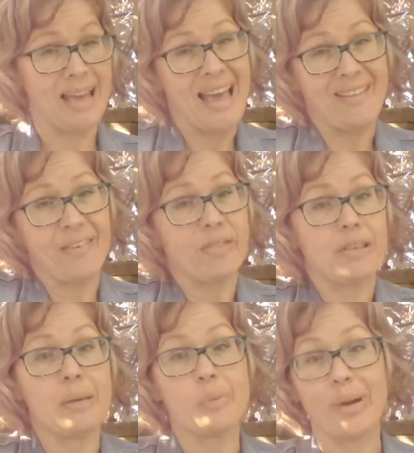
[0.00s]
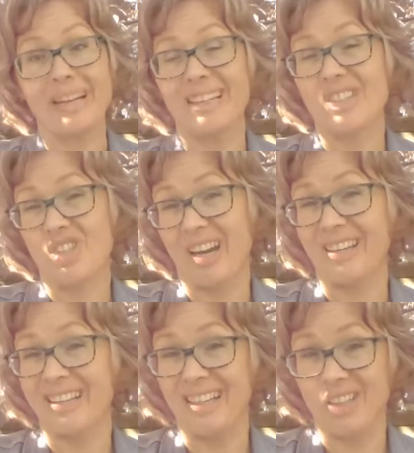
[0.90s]
have everything bright and
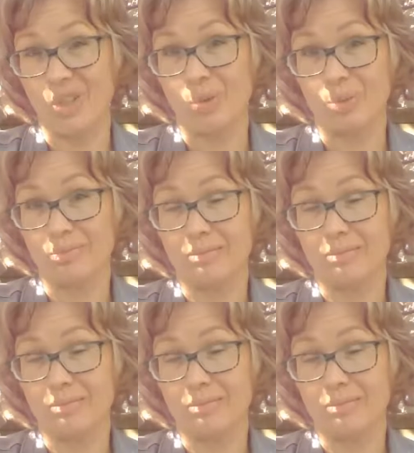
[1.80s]
shiny and new.